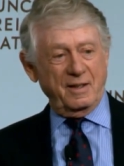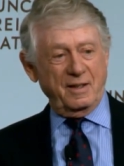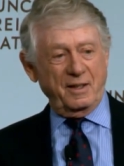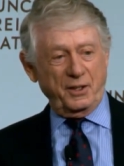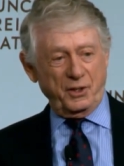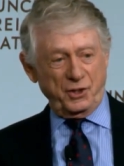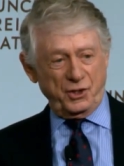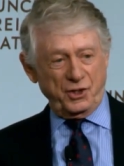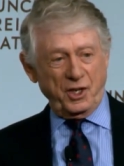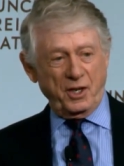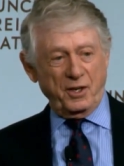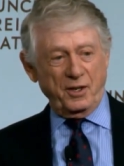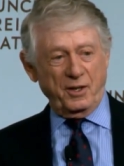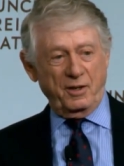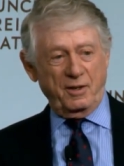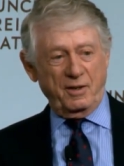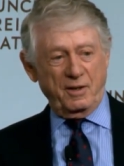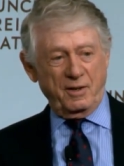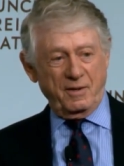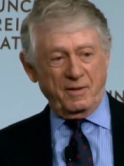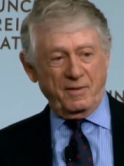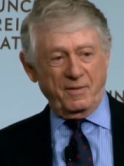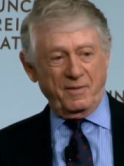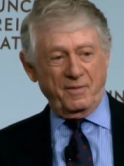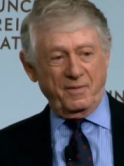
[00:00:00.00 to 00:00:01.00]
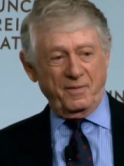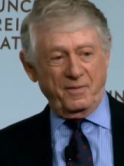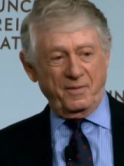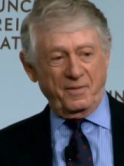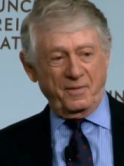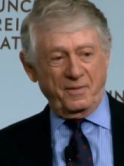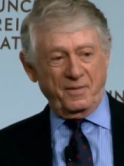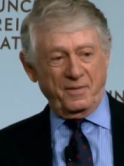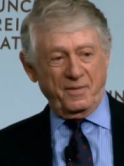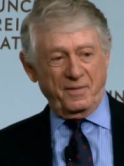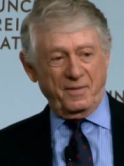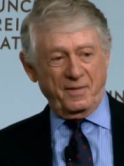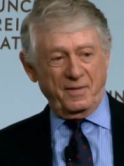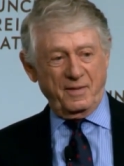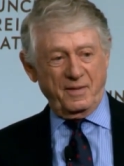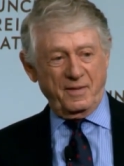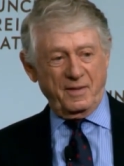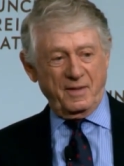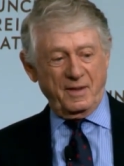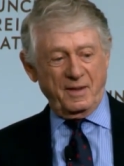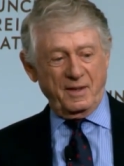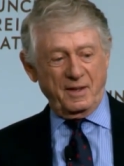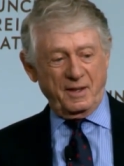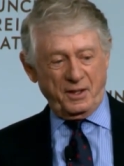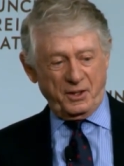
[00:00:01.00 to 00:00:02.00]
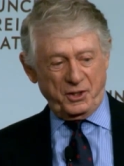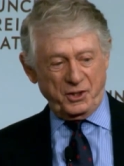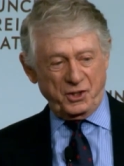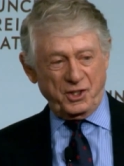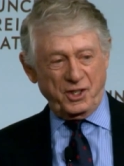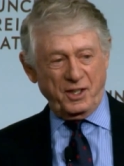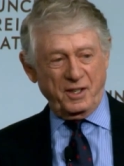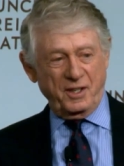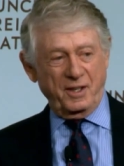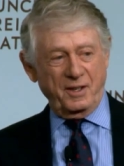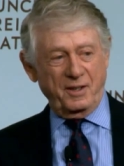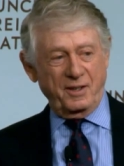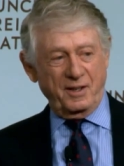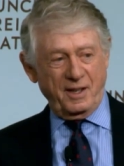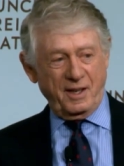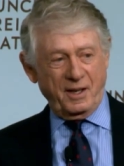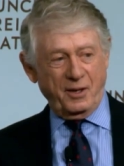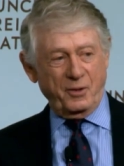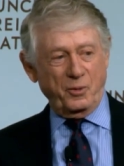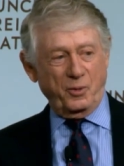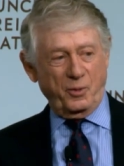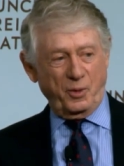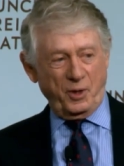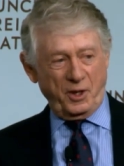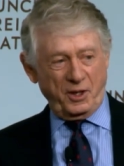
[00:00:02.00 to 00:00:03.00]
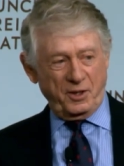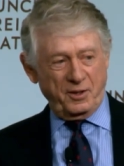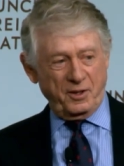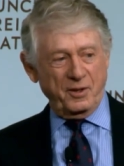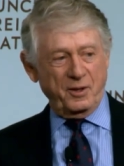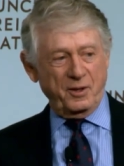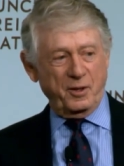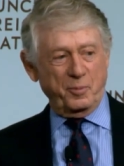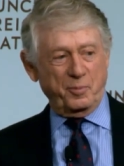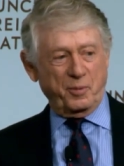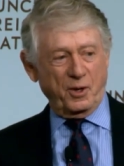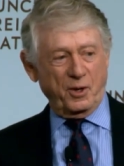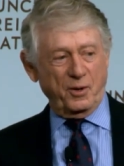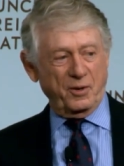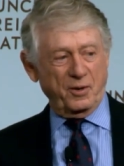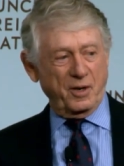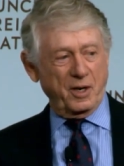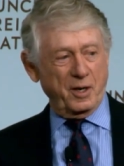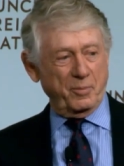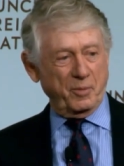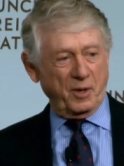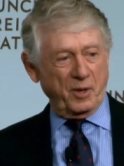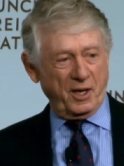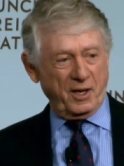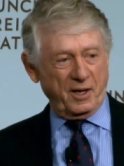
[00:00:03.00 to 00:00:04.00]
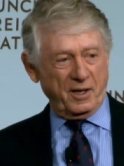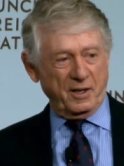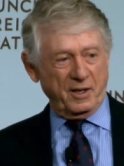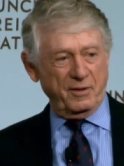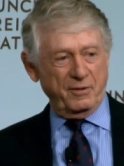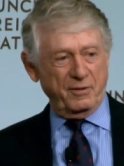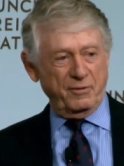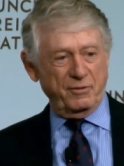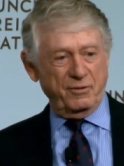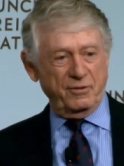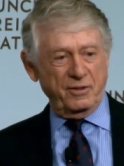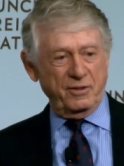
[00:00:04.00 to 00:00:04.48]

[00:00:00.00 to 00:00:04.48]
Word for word: He stayed. He stayed, and we did the program live,